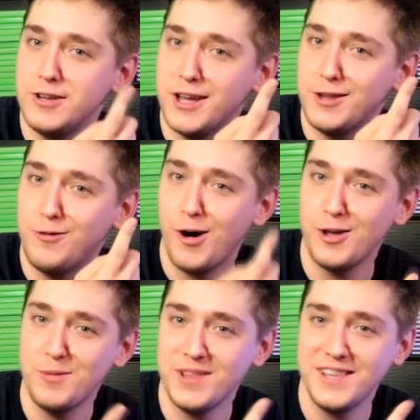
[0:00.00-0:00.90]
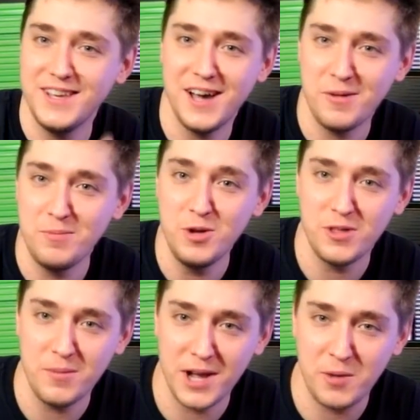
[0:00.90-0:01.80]
You got the volume and the
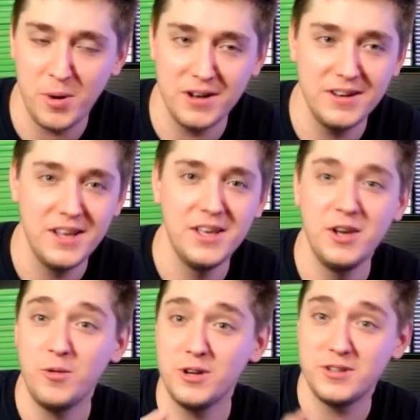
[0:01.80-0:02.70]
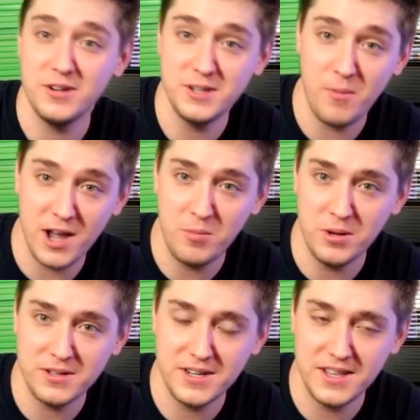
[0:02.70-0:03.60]
mute the mic button, which there is a mic
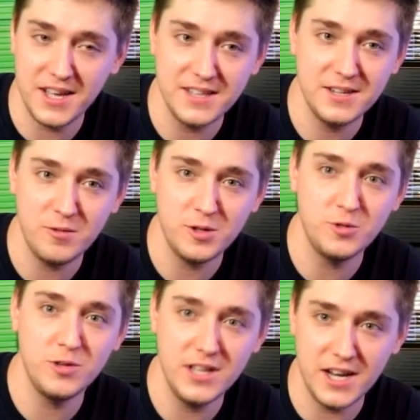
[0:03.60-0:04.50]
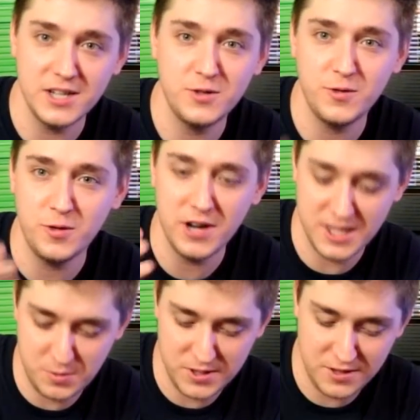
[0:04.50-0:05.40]
built into the headset, which is really nice for a
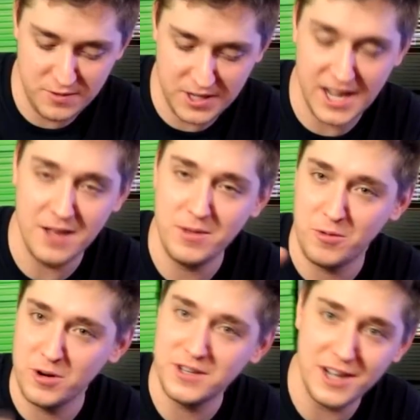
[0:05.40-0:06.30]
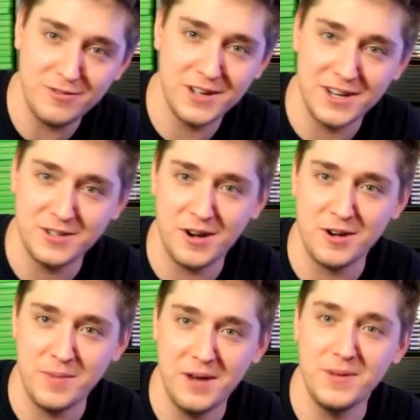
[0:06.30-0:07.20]
specific game that we're definitely going to
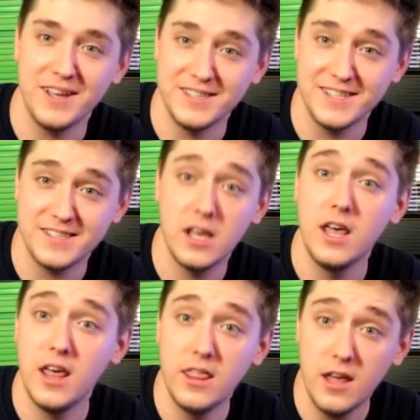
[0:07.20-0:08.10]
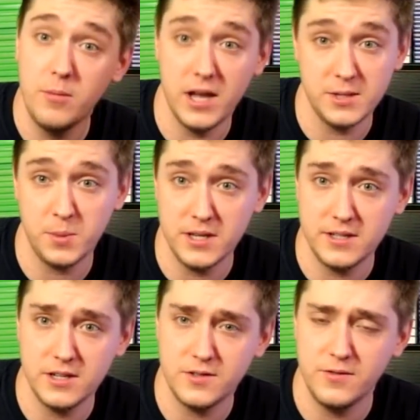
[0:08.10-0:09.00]
talk about because it's the best
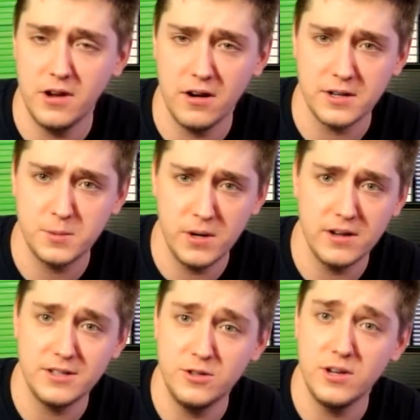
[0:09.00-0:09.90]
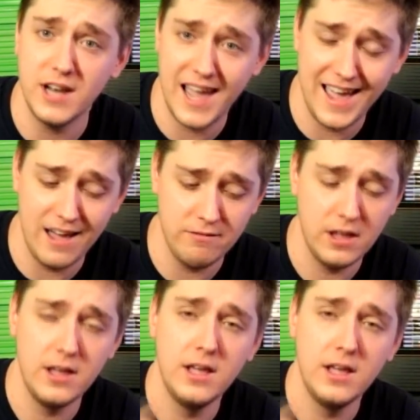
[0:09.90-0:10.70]
PlayStation VR experience you can have.